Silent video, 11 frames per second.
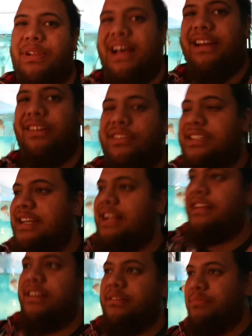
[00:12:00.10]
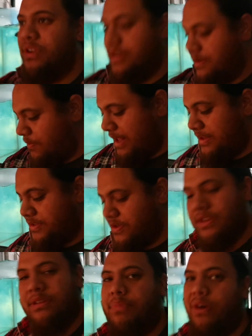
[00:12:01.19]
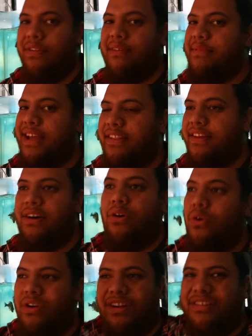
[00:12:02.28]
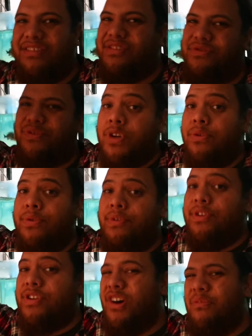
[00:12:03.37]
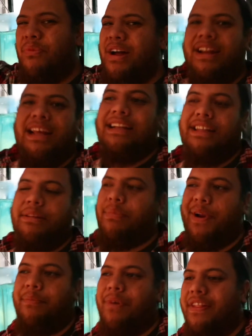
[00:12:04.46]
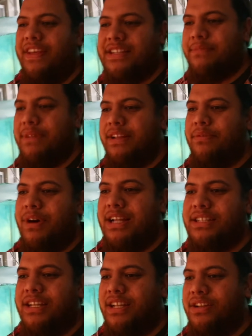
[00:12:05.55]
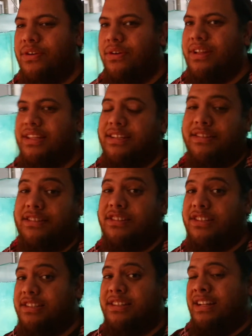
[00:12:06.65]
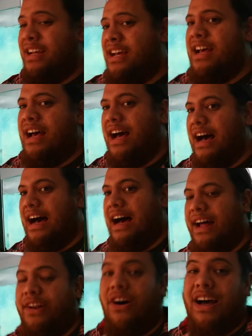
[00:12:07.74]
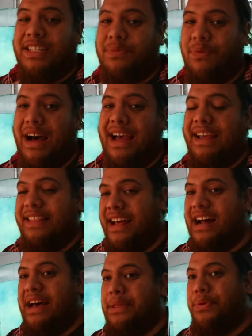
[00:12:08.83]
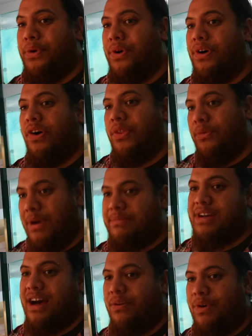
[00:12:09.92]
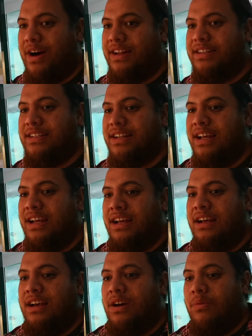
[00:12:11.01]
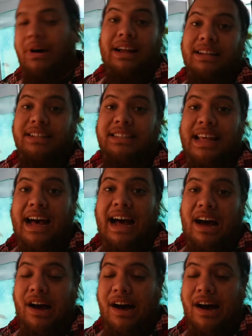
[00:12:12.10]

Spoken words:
planning on selling them, you could well and truly bolt them together, or you could just drill through the top one into the bottom one. There's a million ways you can do it. This is just a nice way that I thought on the Reptile 1 ones that